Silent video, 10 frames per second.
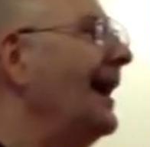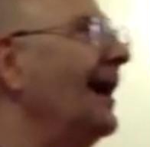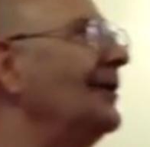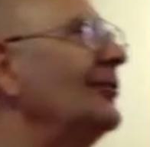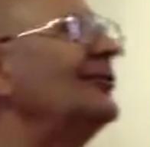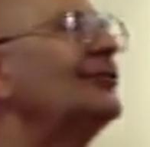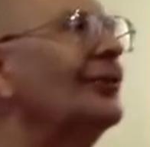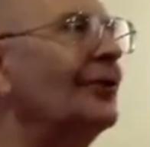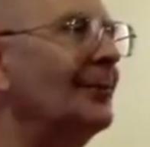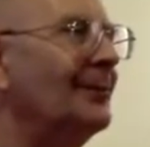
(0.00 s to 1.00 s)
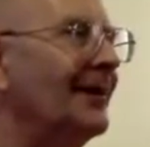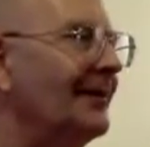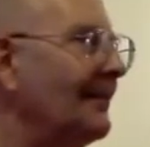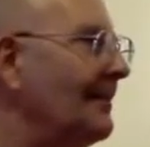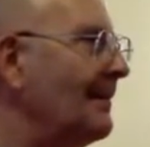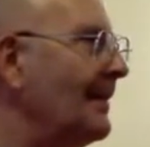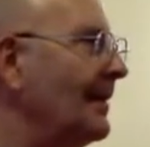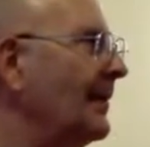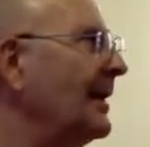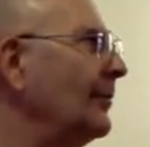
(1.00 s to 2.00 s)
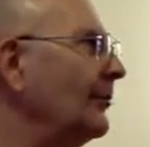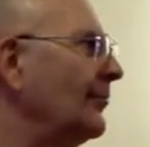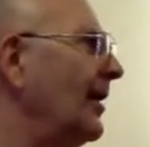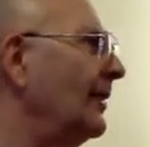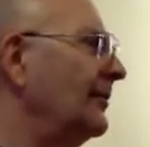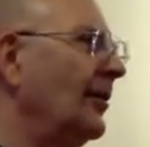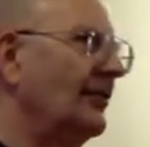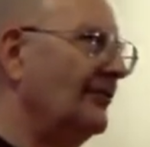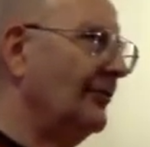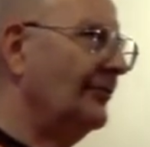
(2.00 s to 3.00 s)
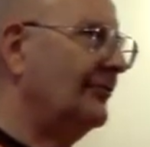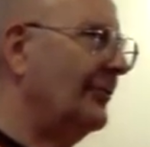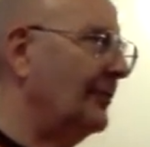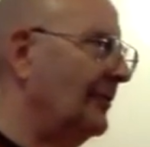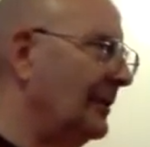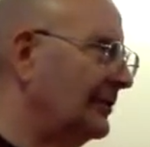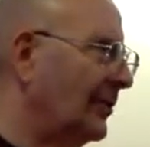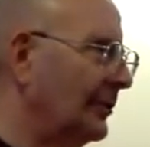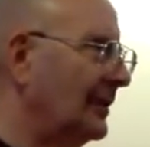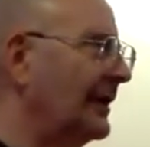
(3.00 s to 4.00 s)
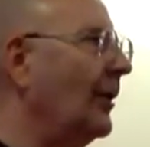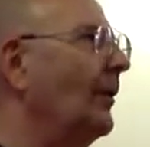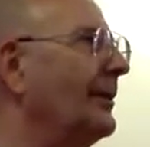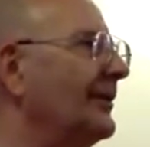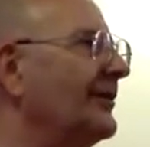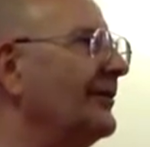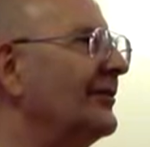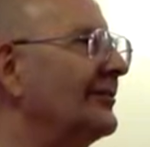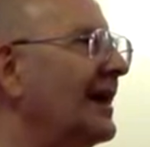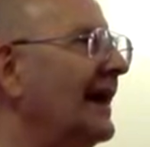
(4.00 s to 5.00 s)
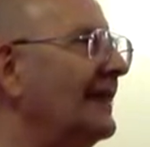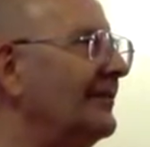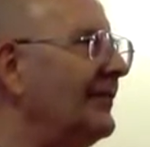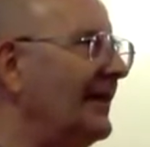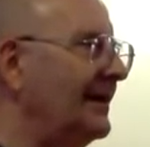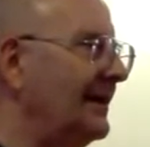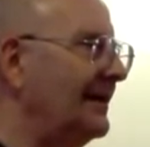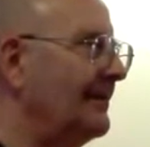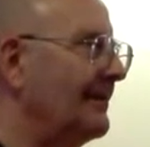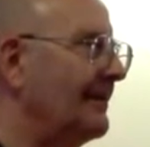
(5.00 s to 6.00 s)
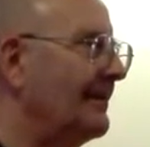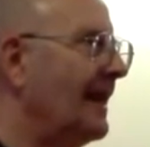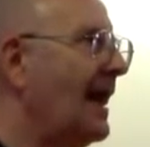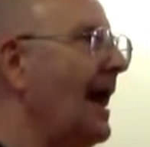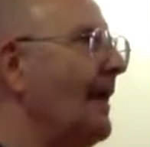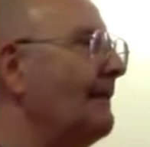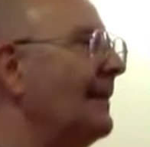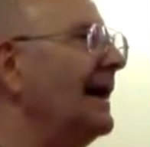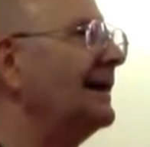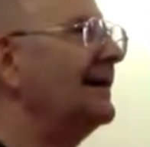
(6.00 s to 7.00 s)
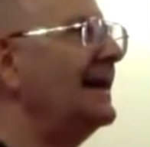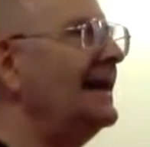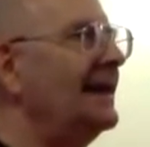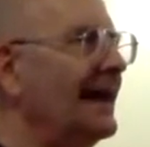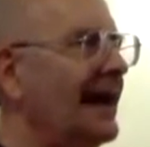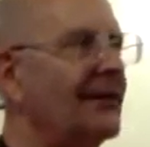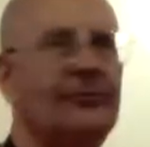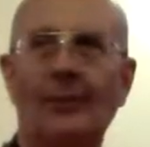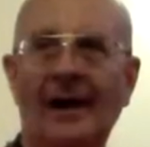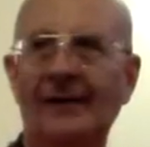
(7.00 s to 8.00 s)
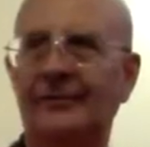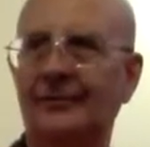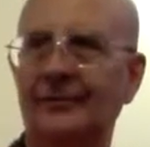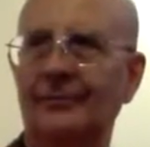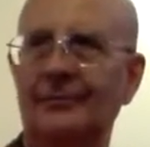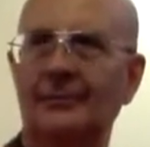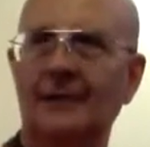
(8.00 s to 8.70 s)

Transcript: disturbed, but he was not also so totally open to this kind of thinking. But he allowed his wife to